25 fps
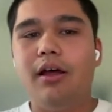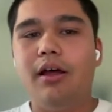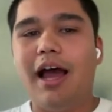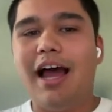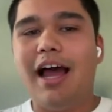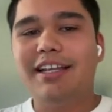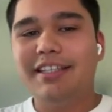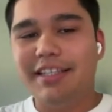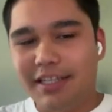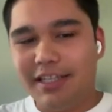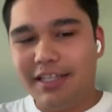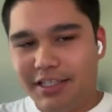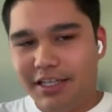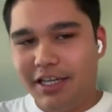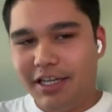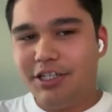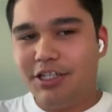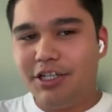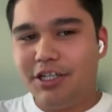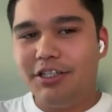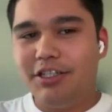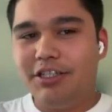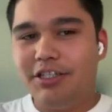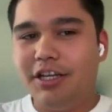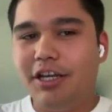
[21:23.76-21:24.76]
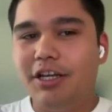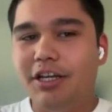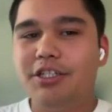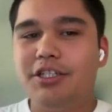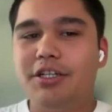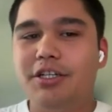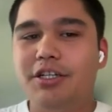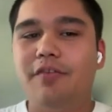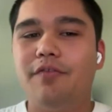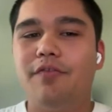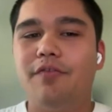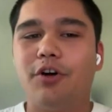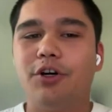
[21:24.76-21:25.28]
attestation
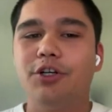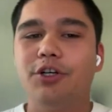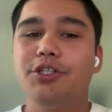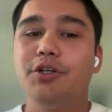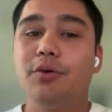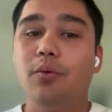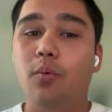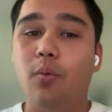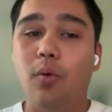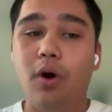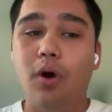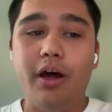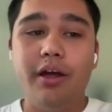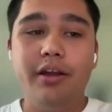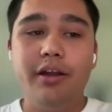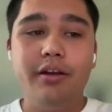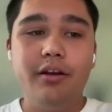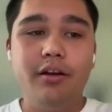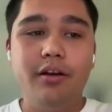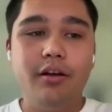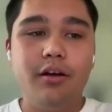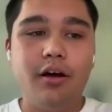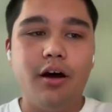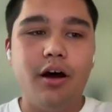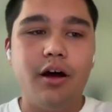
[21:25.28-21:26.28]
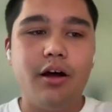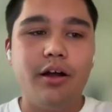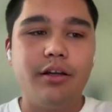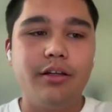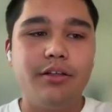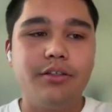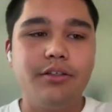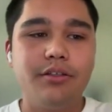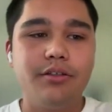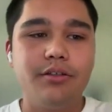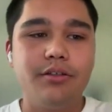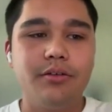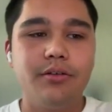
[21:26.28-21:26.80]
station version 1
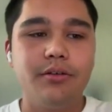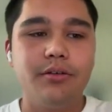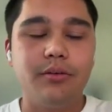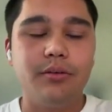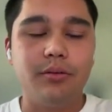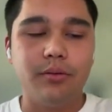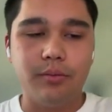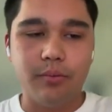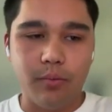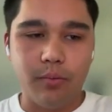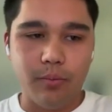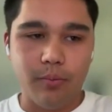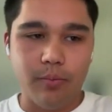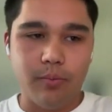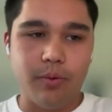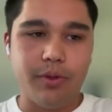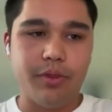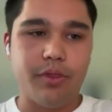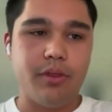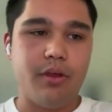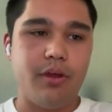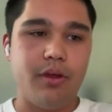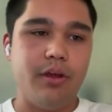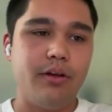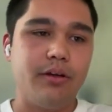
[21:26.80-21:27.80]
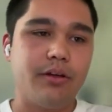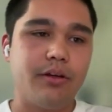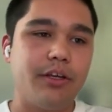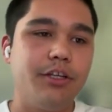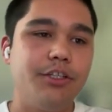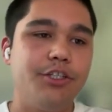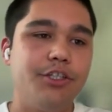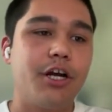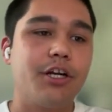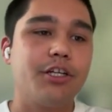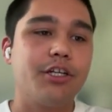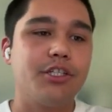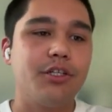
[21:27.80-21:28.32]
in
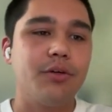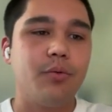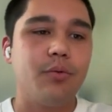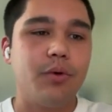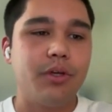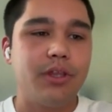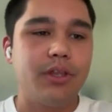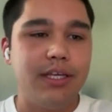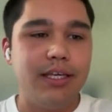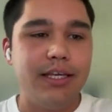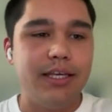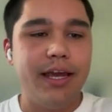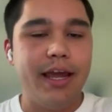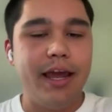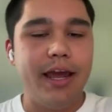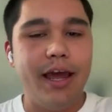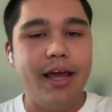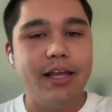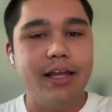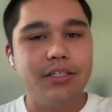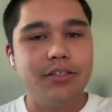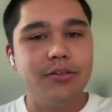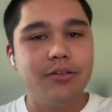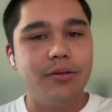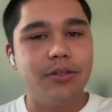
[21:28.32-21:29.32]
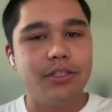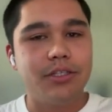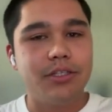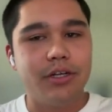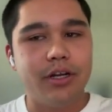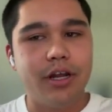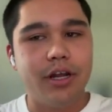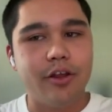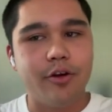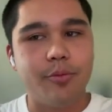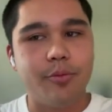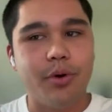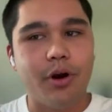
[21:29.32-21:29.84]
conjunction with EAS, who is
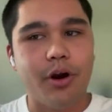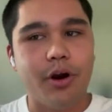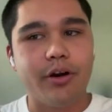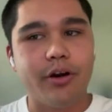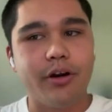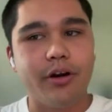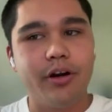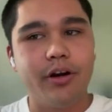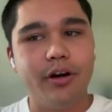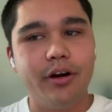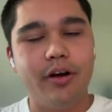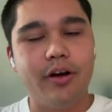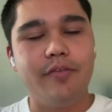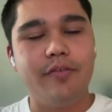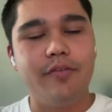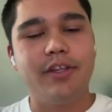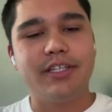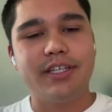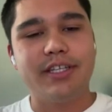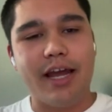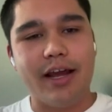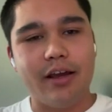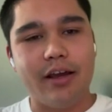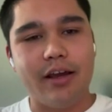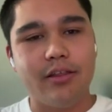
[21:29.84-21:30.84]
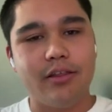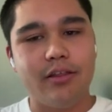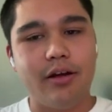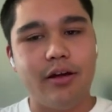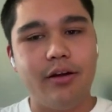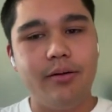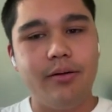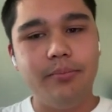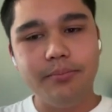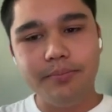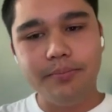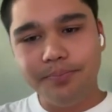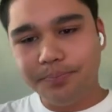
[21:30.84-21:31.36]
another partner of this
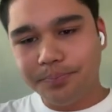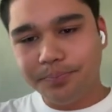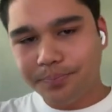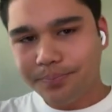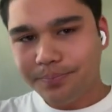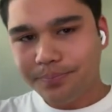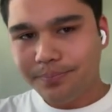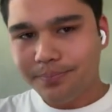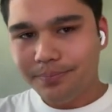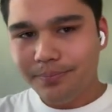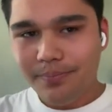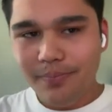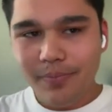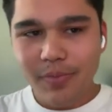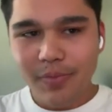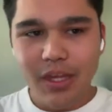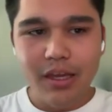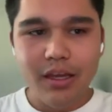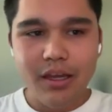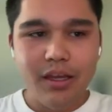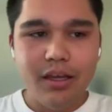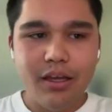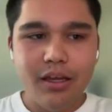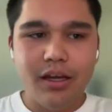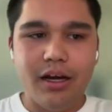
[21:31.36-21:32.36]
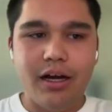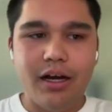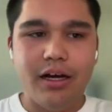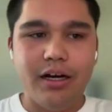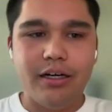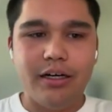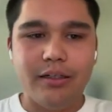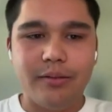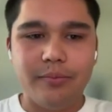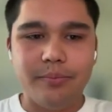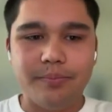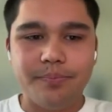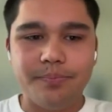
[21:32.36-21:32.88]
hackathon.
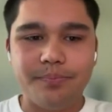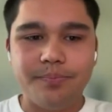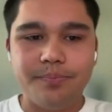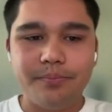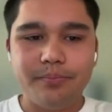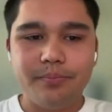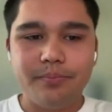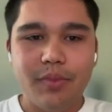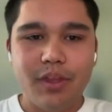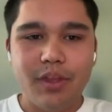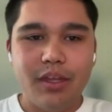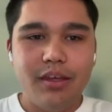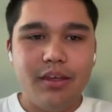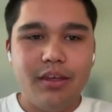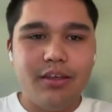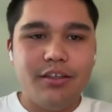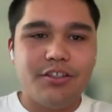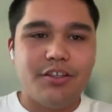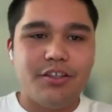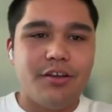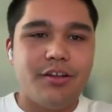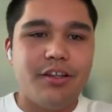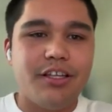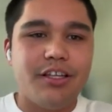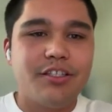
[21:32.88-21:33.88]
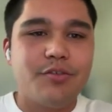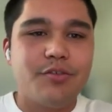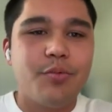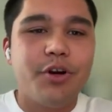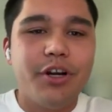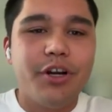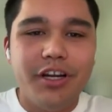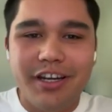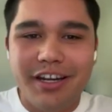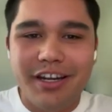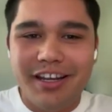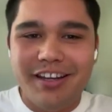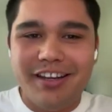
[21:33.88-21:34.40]
So that's
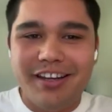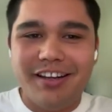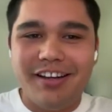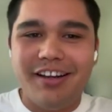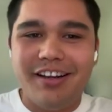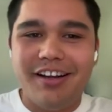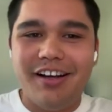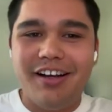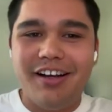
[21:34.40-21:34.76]
pretty neat.